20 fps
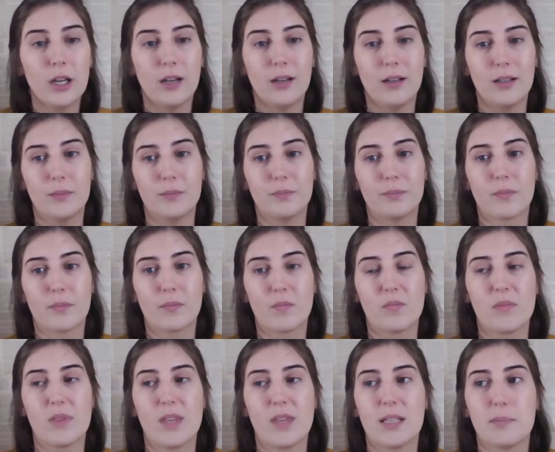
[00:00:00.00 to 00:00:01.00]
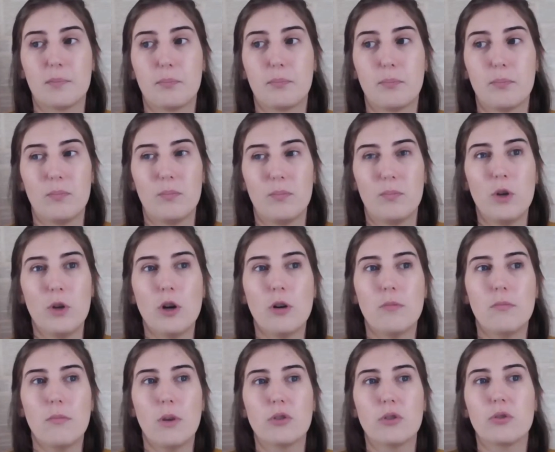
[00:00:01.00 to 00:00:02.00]
There's
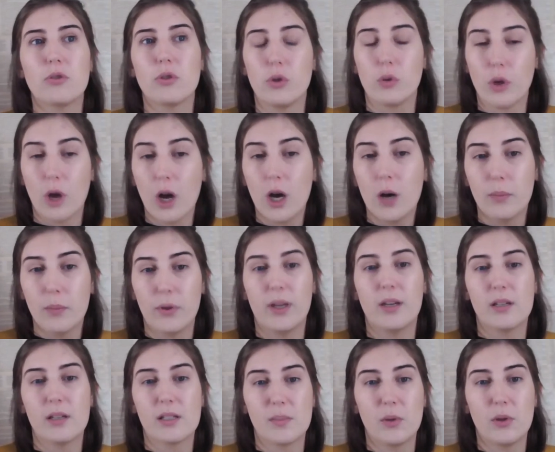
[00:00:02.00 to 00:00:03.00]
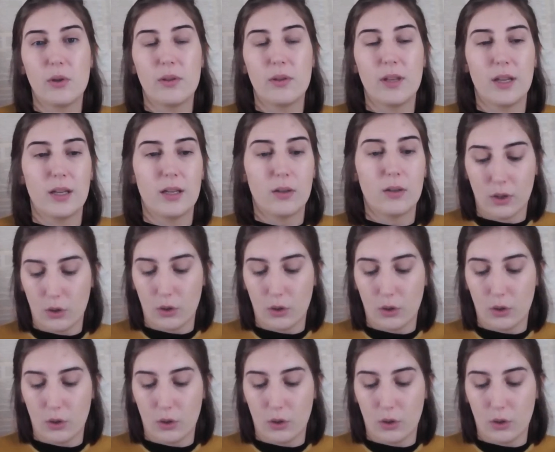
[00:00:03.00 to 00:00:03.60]
not much that you can't put in a smoothie.